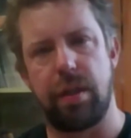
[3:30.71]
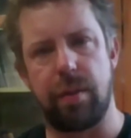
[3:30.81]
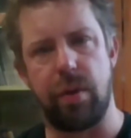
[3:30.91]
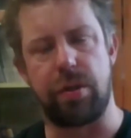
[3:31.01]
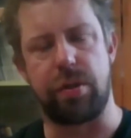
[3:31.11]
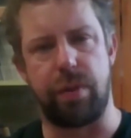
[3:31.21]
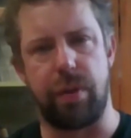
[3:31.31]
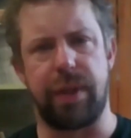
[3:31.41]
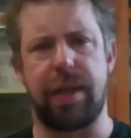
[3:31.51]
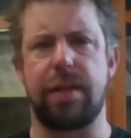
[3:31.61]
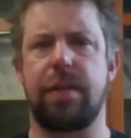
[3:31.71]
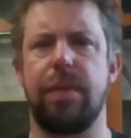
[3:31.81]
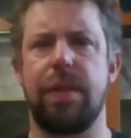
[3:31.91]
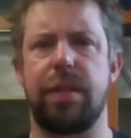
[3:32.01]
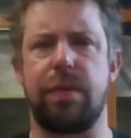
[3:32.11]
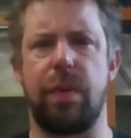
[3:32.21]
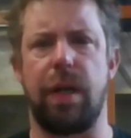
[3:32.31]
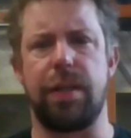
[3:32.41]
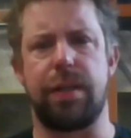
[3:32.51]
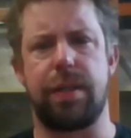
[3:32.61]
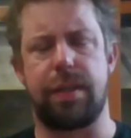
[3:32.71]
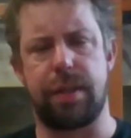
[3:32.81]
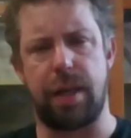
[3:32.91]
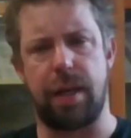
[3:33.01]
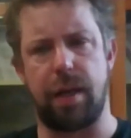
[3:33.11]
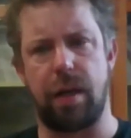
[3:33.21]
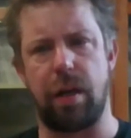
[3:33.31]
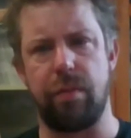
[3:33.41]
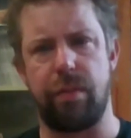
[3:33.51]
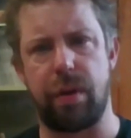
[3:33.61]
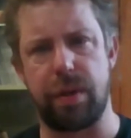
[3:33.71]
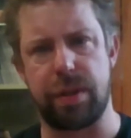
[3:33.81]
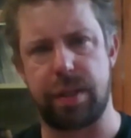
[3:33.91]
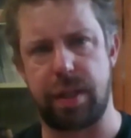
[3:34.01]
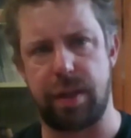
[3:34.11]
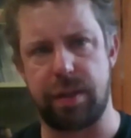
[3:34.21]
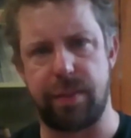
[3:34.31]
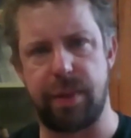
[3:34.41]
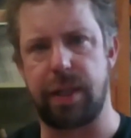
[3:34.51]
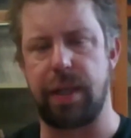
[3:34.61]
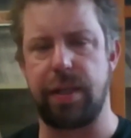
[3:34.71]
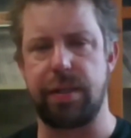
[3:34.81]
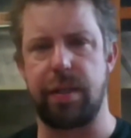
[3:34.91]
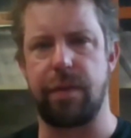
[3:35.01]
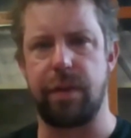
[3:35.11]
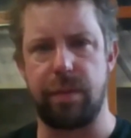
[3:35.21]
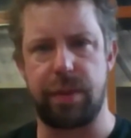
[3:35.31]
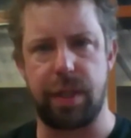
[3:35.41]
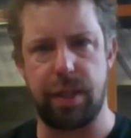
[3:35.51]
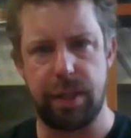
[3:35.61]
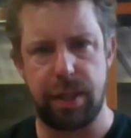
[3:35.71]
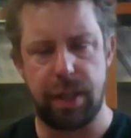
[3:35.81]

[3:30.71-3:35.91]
commercial brewing customers as well as home brewers to make it easier for them to